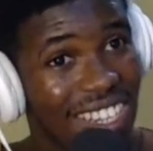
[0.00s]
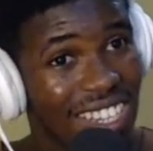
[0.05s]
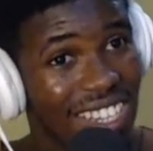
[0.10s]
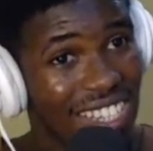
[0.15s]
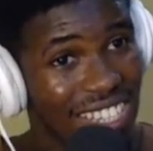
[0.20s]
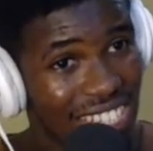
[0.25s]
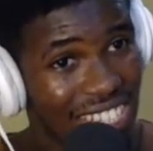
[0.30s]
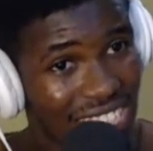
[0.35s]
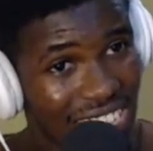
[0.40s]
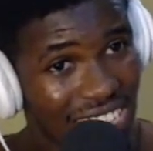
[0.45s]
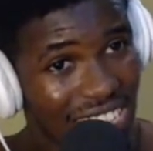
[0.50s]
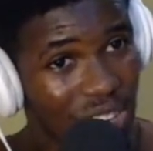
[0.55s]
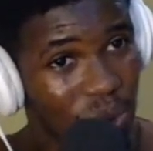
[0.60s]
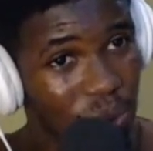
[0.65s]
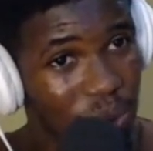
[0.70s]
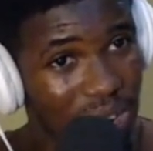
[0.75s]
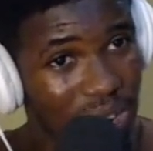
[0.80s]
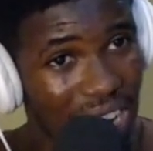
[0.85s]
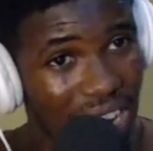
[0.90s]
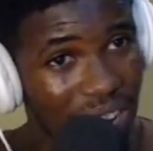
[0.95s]
D,
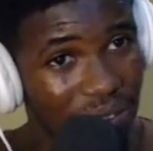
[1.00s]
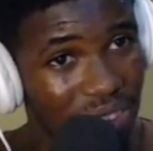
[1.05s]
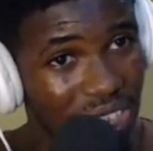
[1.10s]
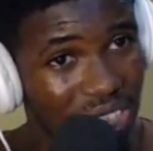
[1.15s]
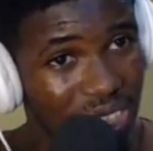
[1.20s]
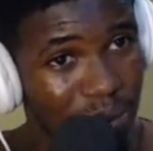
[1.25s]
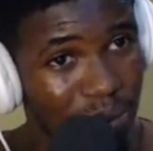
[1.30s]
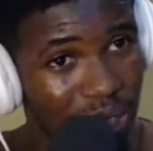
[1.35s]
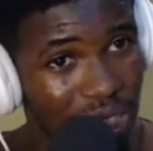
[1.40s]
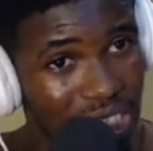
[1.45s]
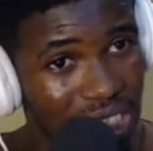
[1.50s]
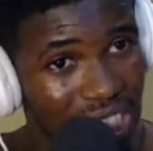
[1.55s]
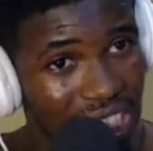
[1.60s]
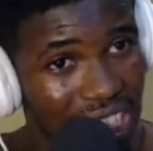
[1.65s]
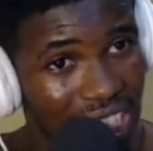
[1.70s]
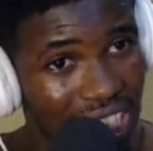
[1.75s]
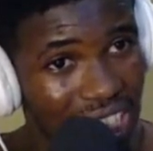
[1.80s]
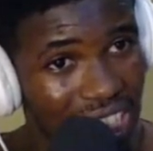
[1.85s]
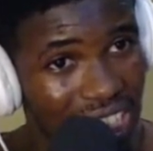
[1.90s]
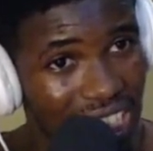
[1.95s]
we have this melody
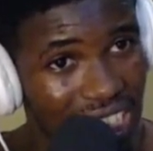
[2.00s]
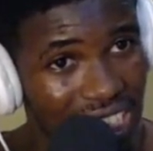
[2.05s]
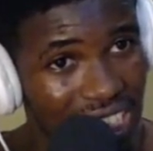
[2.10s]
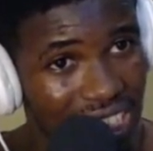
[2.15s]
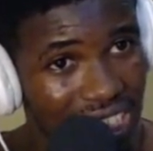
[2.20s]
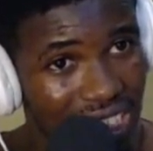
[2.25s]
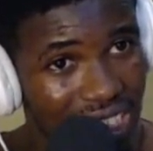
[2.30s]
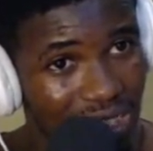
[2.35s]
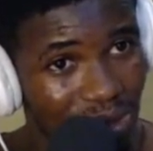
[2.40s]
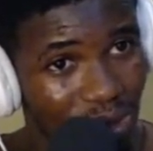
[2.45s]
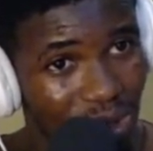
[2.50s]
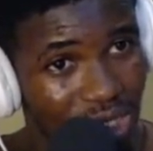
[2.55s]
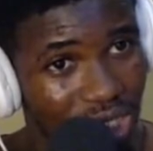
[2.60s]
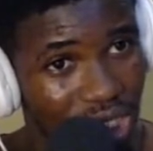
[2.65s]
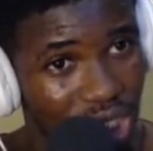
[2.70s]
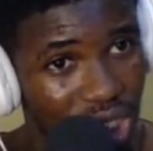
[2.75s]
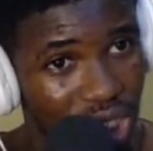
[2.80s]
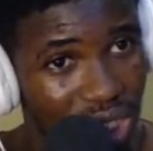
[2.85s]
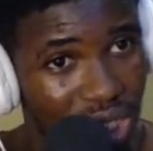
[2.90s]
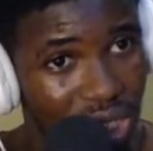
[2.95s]
again on the
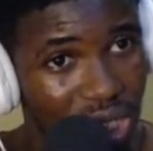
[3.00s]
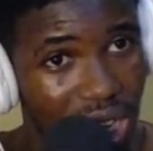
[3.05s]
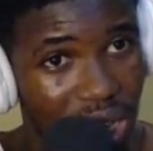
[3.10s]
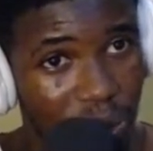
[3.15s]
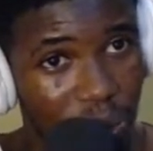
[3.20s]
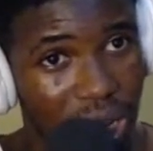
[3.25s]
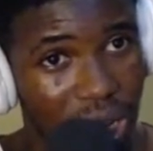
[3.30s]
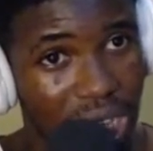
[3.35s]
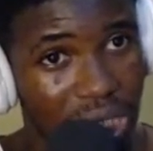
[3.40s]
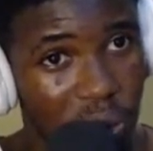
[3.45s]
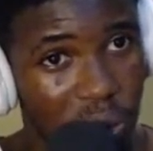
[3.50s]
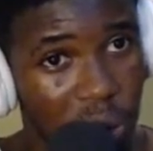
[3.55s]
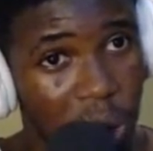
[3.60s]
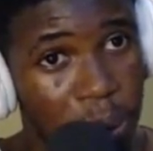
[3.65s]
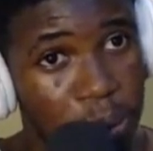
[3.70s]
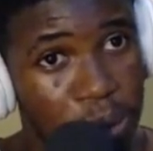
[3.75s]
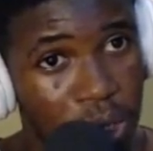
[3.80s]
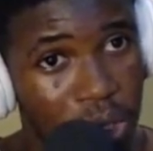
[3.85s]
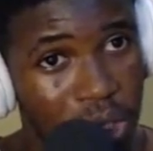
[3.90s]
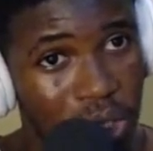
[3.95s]
G, and we had 2
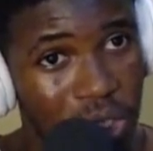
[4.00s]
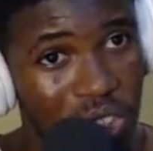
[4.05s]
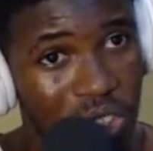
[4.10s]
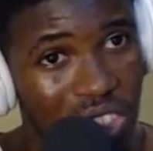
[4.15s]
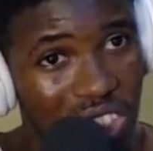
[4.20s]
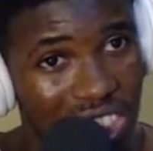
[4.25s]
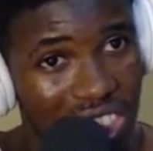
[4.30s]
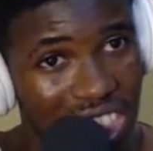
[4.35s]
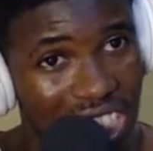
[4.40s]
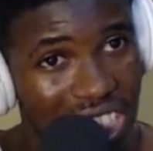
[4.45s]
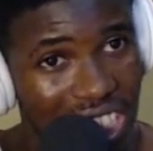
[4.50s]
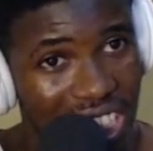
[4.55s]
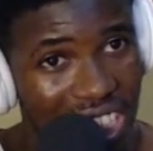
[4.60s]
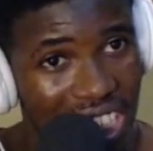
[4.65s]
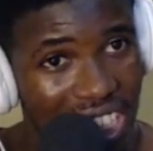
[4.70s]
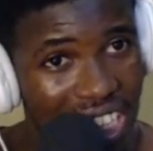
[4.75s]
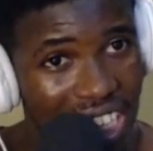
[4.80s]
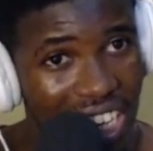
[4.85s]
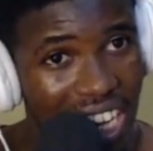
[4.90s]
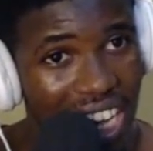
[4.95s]
options, C
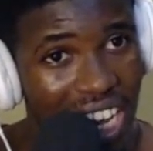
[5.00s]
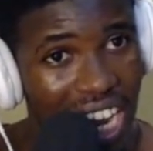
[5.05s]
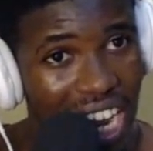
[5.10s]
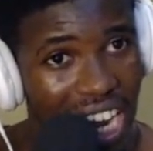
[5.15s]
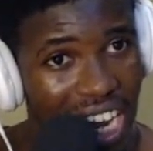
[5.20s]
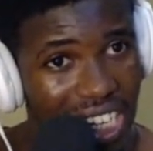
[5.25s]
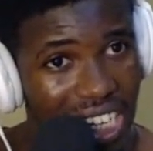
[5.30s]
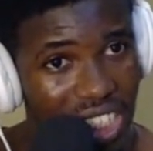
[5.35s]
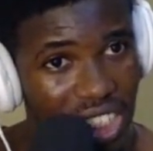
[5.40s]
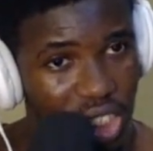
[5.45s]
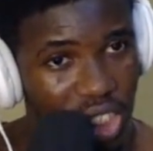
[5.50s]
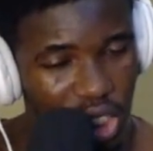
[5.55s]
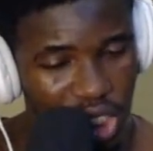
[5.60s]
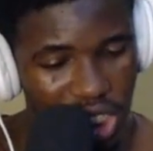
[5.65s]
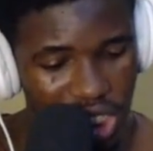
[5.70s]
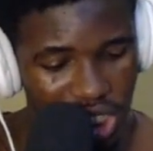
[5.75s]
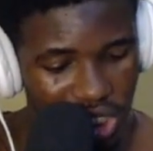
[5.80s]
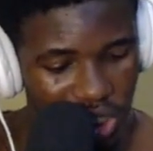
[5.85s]
and G.